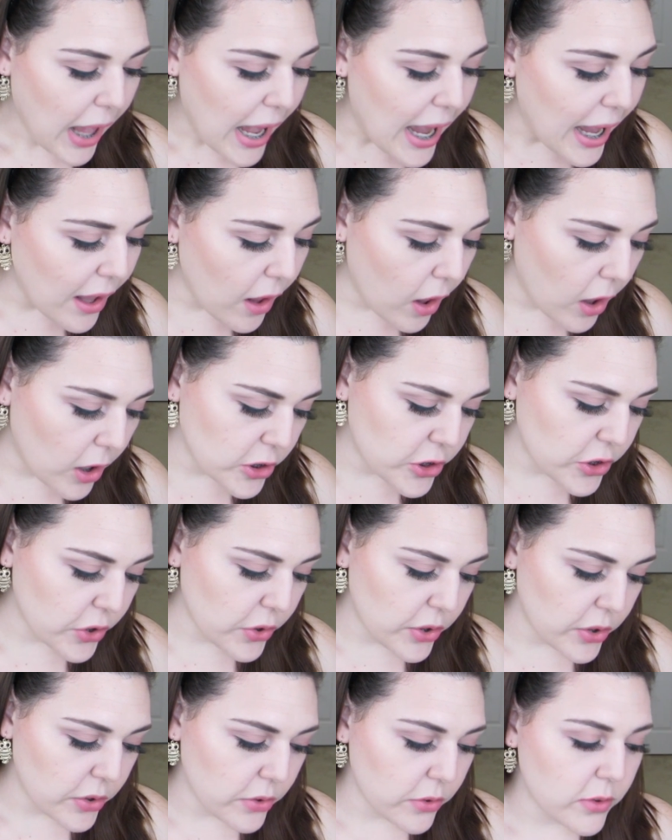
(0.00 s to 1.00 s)
I also
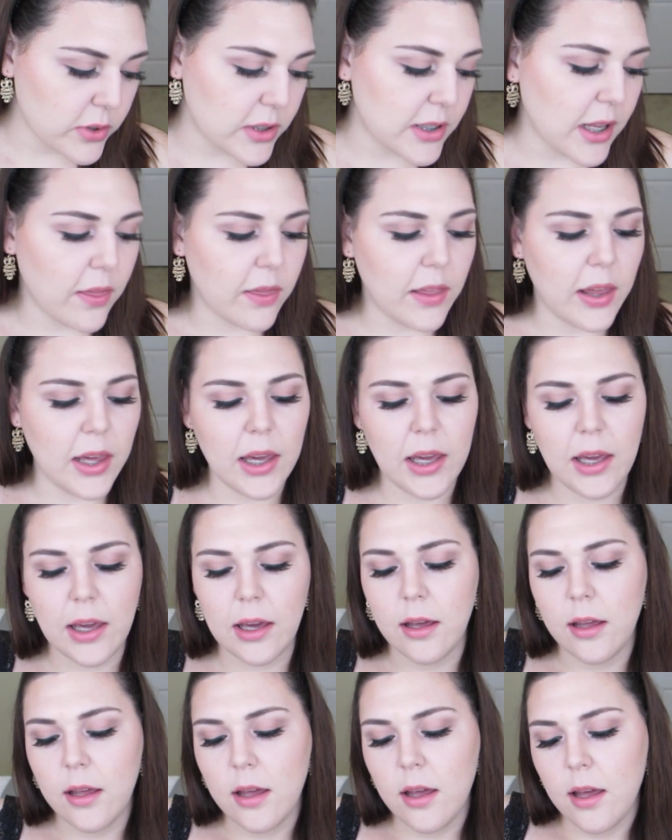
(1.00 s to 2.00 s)
use
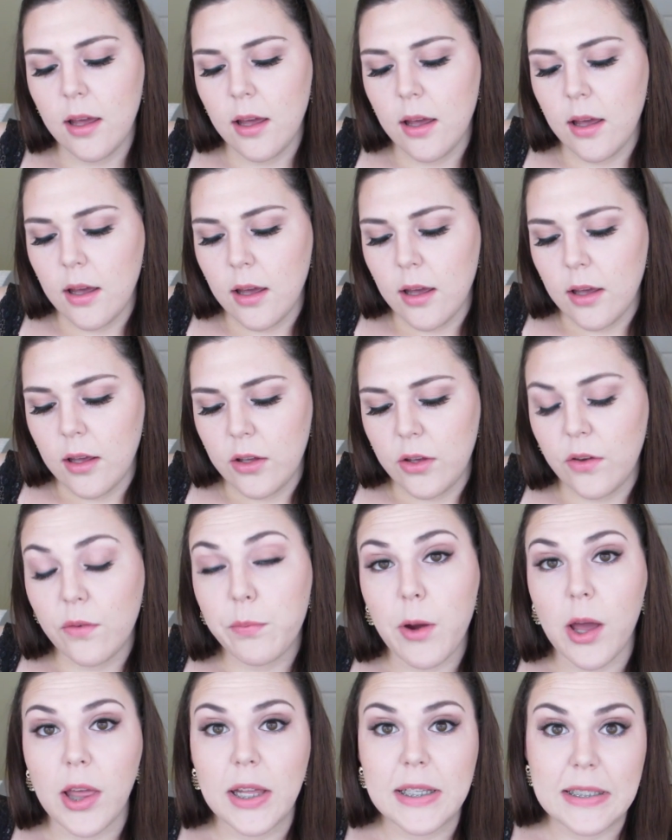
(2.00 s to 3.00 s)
the, you've
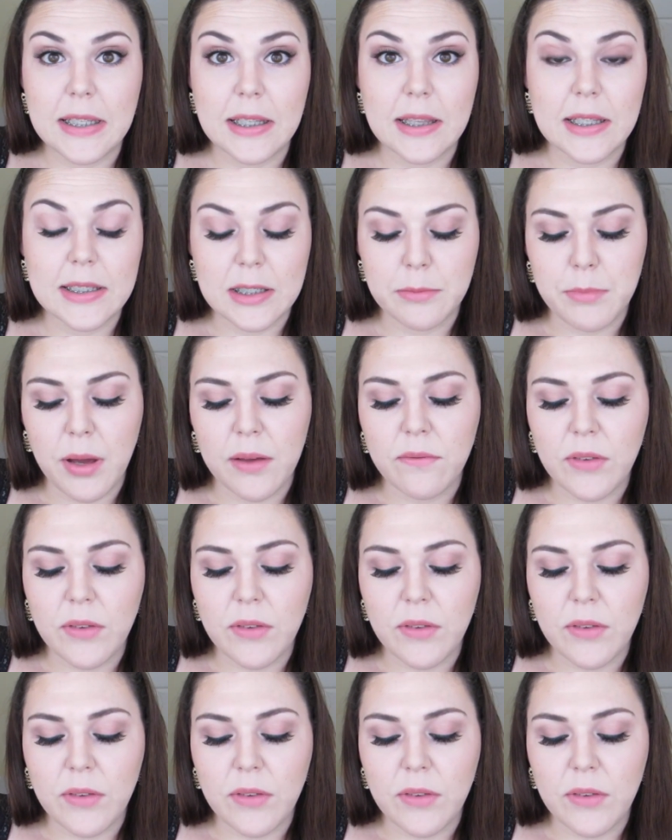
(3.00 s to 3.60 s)
probably seen this in my